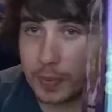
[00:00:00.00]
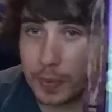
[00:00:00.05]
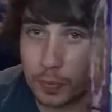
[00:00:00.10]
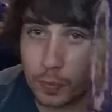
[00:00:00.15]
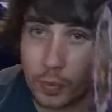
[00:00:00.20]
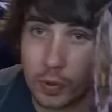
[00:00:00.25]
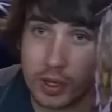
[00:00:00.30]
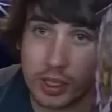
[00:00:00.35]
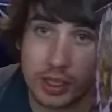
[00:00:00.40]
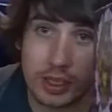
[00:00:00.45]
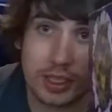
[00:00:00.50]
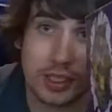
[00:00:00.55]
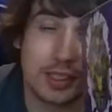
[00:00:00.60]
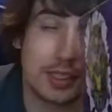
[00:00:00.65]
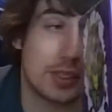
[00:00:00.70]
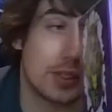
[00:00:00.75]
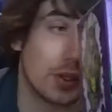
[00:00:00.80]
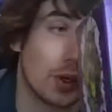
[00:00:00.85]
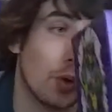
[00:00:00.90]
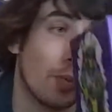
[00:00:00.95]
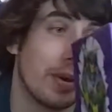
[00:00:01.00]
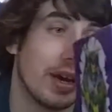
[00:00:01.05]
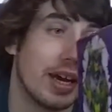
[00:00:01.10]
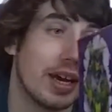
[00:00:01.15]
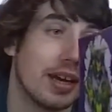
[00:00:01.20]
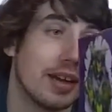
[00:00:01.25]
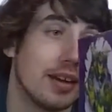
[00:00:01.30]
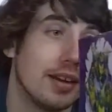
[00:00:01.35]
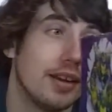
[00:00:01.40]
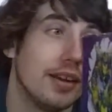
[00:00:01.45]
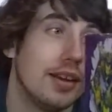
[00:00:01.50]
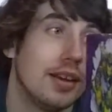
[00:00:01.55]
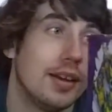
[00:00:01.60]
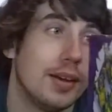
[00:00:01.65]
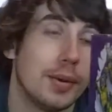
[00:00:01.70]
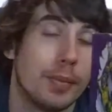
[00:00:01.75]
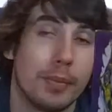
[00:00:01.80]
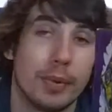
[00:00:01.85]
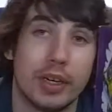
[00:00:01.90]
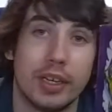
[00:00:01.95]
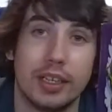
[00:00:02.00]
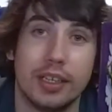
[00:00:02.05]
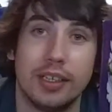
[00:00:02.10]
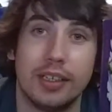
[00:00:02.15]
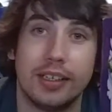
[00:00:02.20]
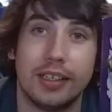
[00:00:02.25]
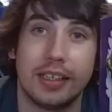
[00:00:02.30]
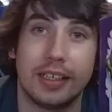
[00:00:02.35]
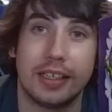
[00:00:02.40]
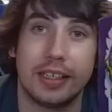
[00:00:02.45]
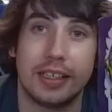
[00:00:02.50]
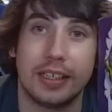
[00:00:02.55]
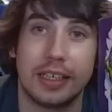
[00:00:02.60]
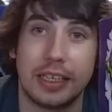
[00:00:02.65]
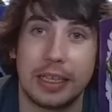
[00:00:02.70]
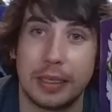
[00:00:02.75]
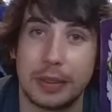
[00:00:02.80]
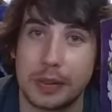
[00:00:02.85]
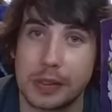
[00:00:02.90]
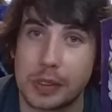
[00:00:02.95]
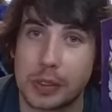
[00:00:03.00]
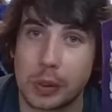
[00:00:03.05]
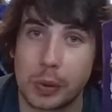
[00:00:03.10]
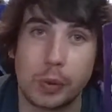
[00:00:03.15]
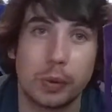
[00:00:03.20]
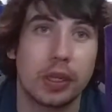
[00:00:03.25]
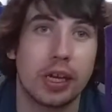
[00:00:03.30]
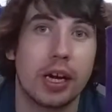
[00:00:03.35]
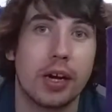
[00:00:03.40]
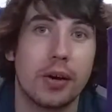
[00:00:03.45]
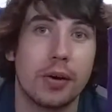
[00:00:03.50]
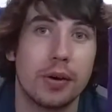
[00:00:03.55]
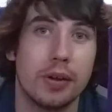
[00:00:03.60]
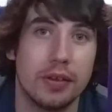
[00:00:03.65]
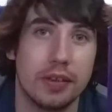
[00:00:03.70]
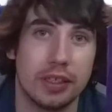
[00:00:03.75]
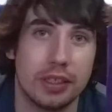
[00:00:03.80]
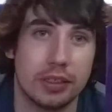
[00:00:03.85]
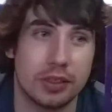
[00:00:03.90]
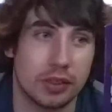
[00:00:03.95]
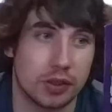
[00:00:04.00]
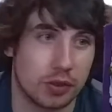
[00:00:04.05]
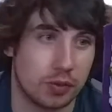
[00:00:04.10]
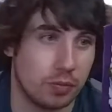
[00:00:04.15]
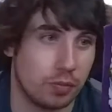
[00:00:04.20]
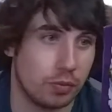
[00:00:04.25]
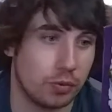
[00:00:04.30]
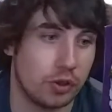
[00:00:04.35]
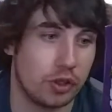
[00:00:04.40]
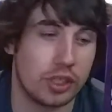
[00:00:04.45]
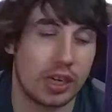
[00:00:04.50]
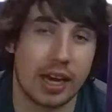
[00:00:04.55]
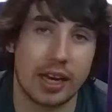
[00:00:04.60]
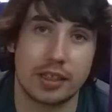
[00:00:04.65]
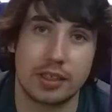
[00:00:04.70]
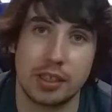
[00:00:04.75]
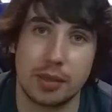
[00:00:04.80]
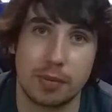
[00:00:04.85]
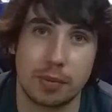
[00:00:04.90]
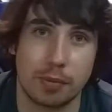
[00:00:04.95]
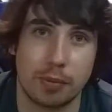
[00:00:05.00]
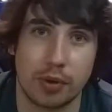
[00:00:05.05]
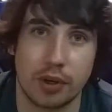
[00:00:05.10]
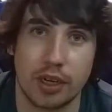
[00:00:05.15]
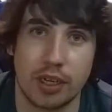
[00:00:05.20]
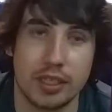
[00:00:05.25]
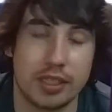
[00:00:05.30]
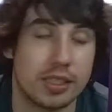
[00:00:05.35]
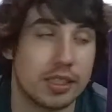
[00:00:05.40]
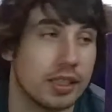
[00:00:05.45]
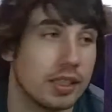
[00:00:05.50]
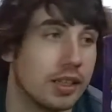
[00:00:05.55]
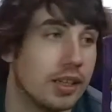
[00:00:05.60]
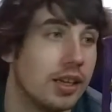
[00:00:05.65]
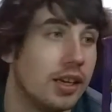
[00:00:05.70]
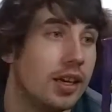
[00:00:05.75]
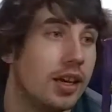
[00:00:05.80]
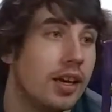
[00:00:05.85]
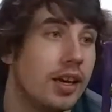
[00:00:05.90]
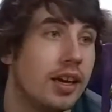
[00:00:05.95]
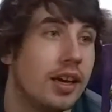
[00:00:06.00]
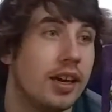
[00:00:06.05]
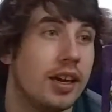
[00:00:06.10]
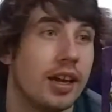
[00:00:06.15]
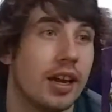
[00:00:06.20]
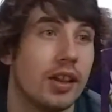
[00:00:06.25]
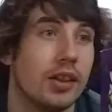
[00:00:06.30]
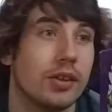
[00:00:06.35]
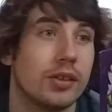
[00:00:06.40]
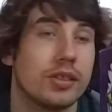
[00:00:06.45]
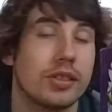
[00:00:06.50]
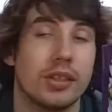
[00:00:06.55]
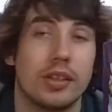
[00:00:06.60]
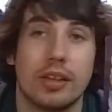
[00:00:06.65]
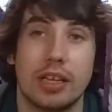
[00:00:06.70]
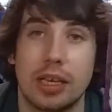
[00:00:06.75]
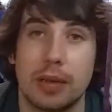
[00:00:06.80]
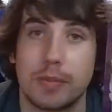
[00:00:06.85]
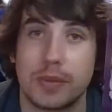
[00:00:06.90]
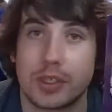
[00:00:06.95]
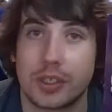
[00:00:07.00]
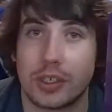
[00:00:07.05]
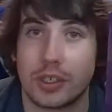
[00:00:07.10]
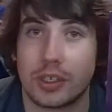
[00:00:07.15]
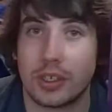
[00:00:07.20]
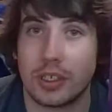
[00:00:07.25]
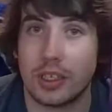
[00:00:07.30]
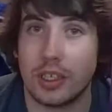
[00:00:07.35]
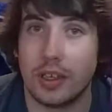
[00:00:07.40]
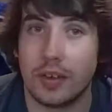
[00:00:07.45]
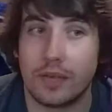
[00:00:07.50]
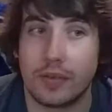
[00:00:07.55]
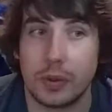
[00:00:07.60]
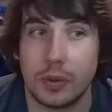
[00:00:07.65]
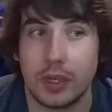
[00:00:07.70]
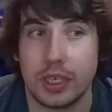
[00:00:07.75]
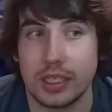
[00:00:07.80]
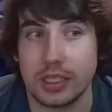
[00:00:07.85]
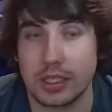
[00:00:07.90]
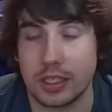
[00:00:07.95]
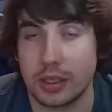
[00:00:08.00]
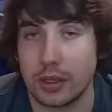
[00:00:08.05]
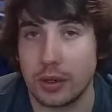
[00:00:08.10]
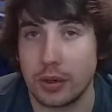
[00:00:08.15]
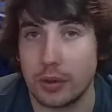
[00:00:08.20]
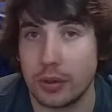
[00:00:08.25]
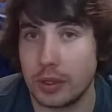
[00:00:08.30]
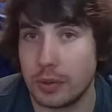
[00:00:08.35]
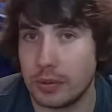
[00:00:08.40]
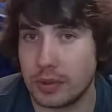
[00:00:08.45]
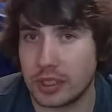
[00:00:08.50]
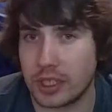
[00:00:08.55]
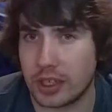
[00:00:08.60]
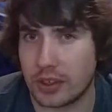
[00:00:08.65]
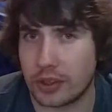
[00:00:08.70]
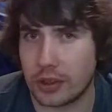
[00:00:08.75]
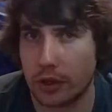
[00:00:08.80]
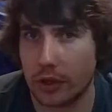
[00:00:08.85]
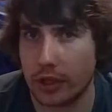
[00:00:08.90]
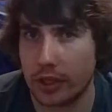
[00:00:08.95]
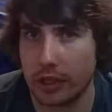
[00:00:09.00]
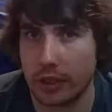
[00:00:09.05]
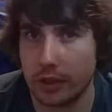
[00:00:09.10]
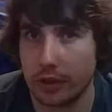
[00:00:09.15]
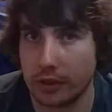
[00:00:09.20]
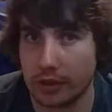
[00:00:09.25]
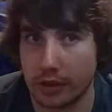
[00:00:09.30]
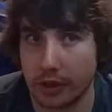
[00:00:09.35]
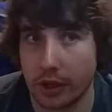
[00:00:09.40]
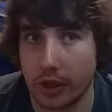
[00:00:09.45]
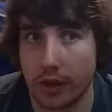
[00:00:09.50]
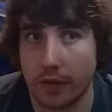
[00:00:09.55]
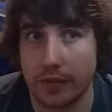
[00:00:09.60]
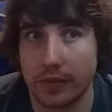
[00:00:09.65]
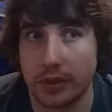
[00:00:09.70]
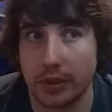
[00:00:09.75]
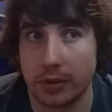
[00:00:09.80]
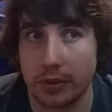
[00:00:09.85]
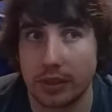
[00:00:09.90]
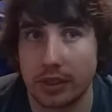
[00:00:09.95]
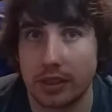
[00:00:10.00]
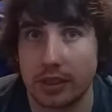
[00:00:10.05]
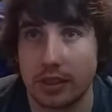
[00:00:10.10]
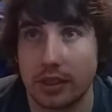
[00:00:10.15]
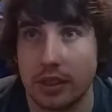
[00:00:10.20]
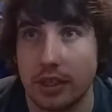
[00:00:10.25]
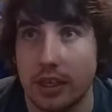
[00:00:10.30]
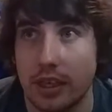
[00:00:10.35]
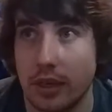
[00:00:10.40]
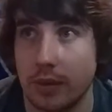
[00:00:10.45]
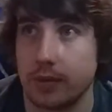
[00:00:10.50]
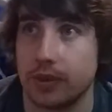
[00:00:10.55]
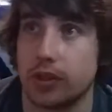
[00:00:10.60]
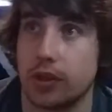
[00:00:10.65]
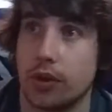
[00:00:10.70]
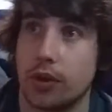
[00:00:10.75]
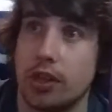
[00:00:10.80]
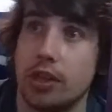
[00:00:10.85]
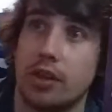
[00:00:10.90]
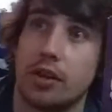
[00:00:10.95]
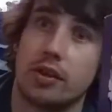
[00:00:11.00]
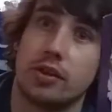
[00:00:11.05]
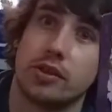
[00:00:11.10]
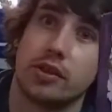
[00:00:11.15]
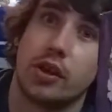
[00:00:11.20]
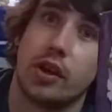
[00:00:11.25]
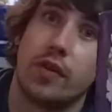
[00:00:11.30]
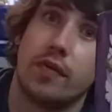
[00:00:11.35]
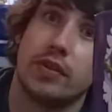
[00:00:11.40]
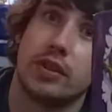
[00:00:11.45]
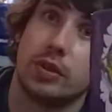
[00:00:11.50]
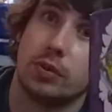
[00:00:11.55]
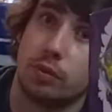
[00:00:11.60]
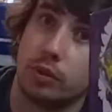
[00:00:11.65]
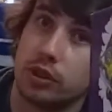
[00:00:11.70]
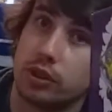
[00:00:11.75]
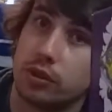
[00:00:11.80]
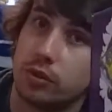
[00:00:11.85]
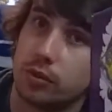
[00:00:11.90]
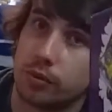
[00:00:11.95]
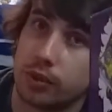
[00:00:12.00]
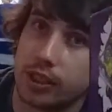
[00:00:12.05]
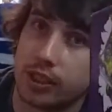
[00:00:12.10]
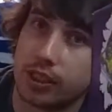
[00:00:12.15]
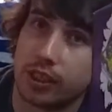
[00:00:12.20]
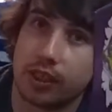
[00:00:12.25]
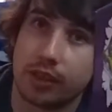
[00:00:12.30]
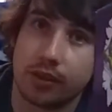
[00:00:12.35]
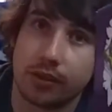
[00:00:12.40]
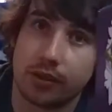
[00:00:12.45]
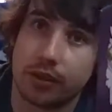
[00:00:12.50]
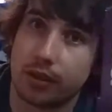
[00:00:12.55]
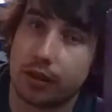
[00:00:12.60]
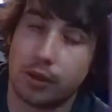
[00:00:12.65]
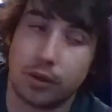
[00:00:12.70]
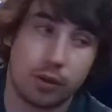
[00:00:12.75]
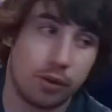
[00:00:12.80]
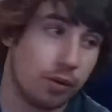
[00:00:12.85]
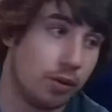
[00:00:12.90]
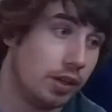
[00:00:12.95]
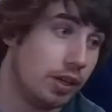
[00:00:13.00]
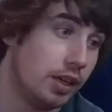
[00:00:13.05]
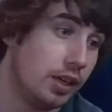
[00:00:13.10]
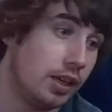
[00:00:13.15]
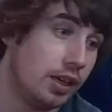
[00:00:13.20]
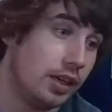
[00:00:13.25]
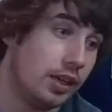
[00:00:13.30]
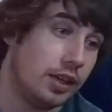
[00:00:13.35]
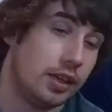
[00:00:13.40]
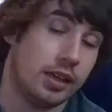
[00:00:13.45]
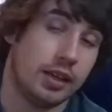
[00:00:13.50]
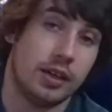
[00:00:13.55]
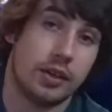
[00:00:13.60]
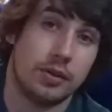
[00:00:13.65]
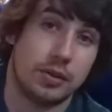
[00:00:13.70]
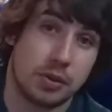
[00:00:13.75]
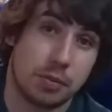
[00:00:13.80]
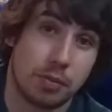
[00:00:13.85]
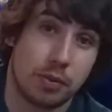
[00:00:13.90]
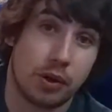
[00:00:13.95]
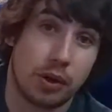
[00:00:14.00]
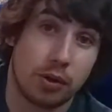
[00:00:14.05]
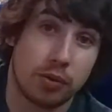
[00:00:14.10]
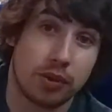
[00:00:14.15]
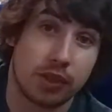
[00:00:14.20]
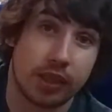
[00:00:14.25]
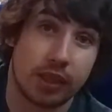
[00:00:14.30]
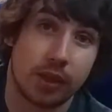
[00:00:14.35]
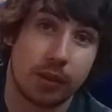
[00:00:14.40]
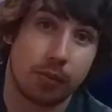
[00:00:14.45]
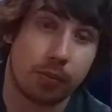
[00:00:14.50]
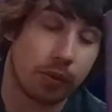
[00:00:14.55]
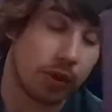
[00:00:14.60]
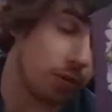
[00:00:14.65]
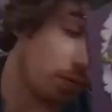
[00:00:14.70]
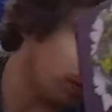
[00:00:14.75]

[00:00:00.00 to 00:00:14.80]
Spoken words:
been wanting this so bad, but it sold out and then just jacked up in price. And I looked on Amazon a few days ago, and it was like $30 off. So it was $30 off its original retail. So it was on sale pretty